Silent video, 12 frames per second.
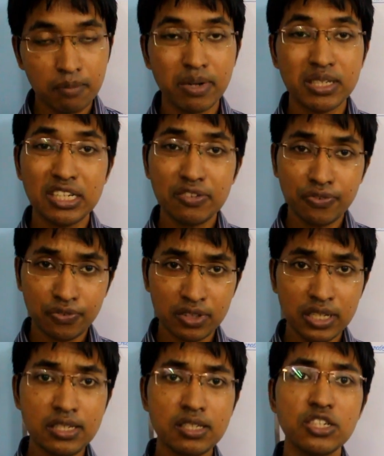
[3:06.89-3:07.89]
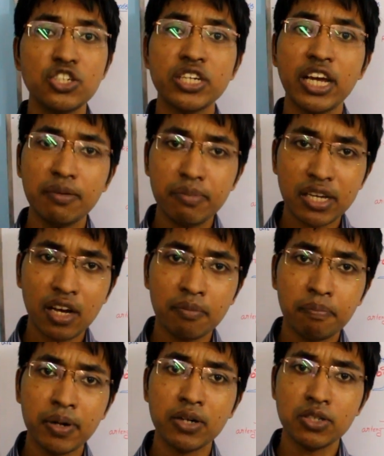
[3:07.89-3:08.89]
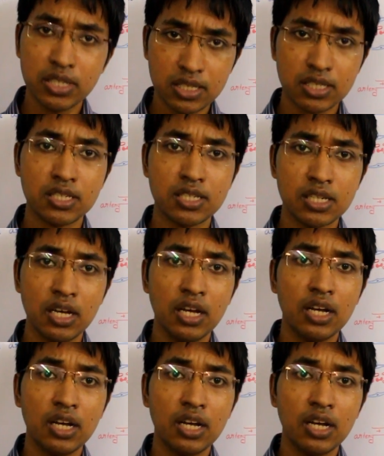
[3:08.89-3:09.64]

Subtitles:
But if this ischemia persists,